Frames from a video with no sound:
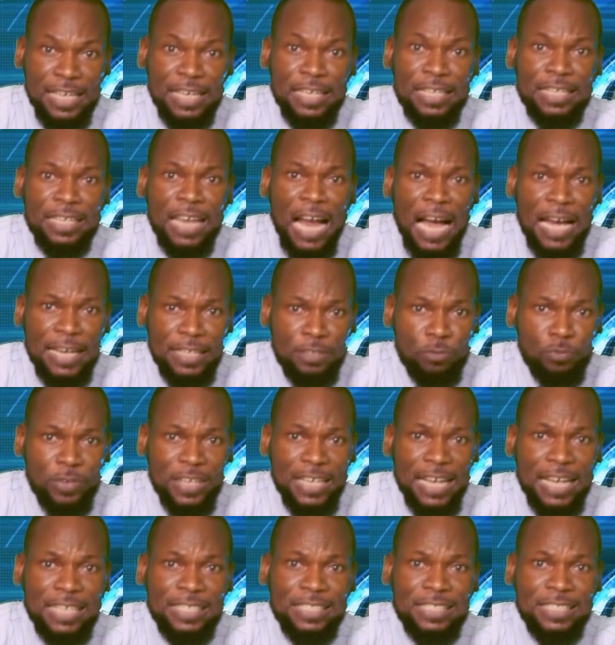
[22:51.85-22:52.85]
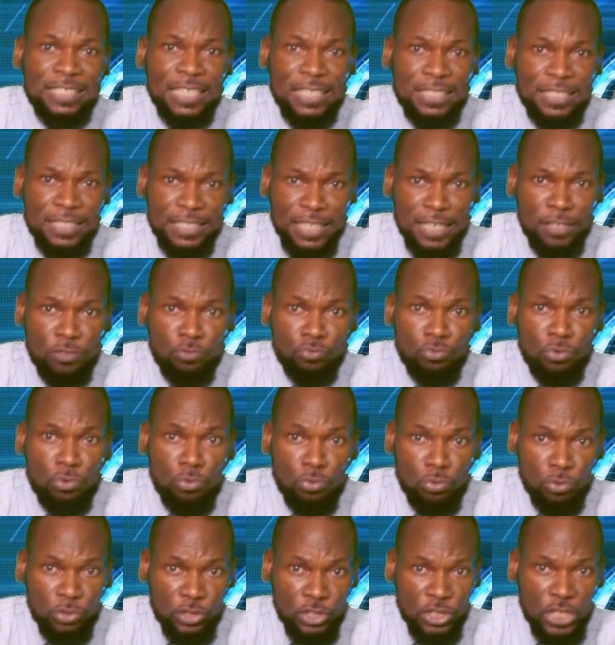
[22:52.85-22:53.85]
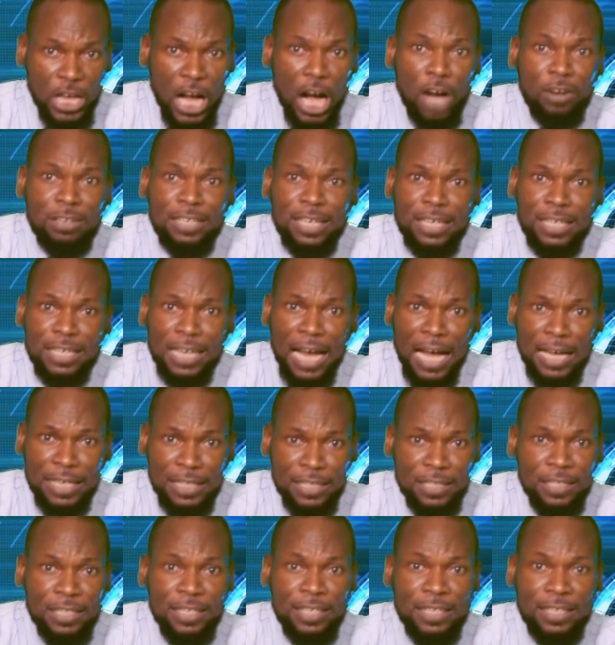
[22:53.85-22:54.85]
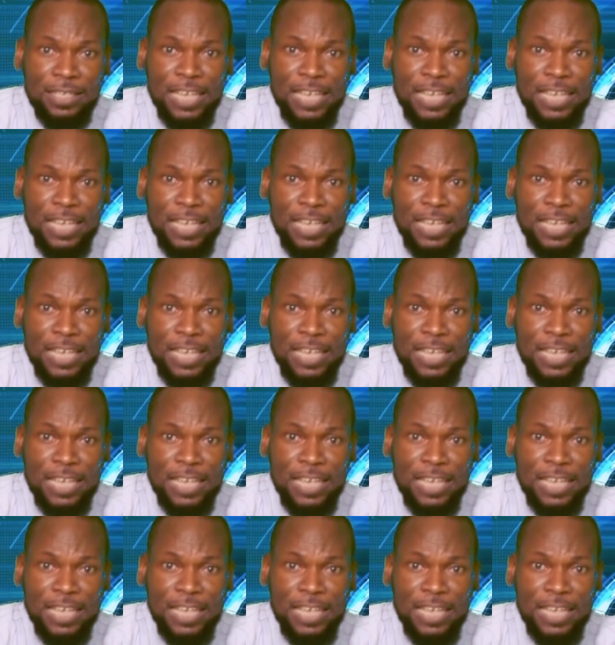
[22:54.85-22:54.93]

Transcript: in line with existing rules underlying